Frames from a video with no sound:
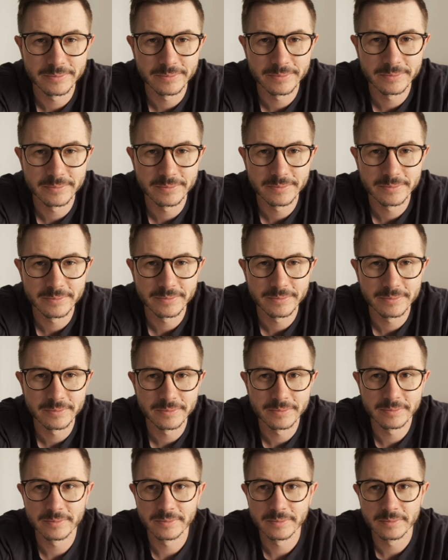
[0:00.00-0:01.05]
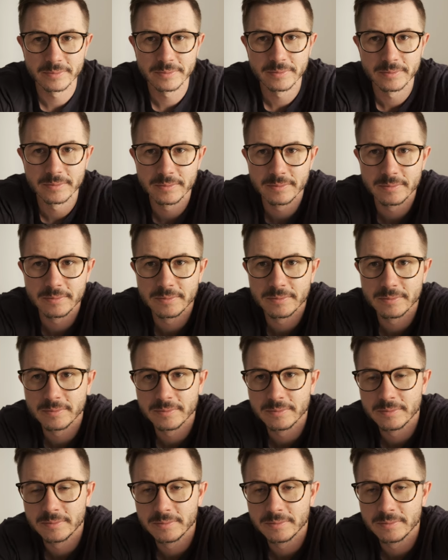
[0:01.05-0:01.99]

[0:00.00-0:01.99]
Nothing is said.